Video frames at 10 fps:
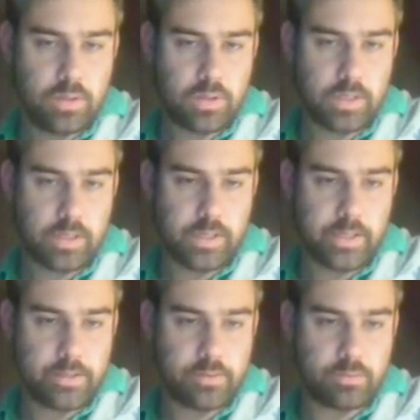I
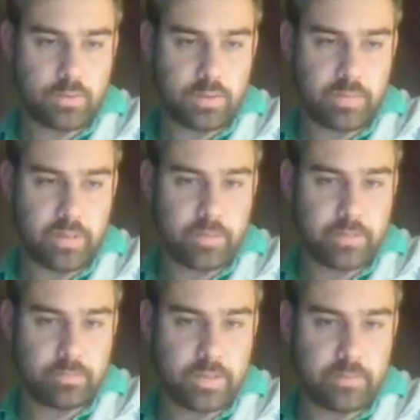don't want to pay
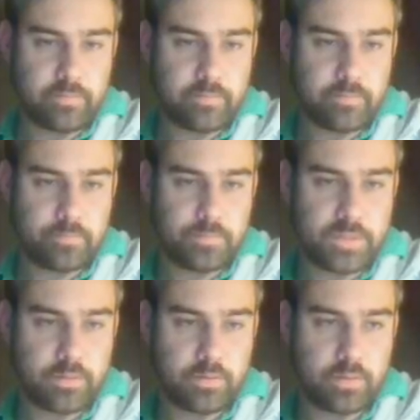random life, so
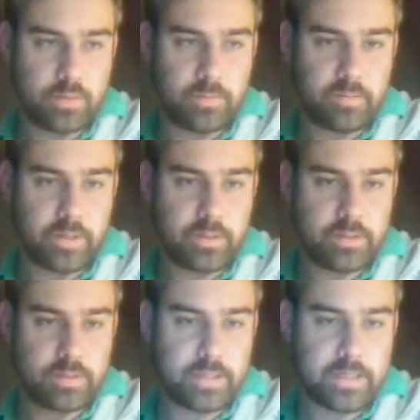I'll be playing it
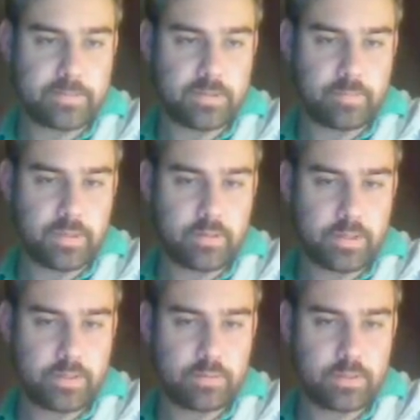tap Stomping
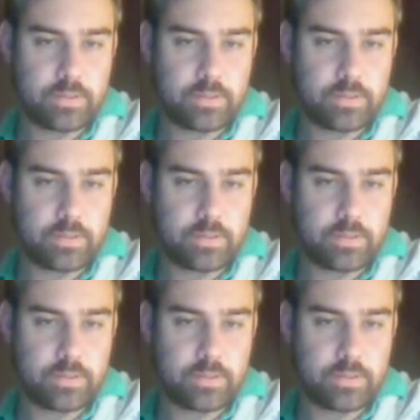Ground.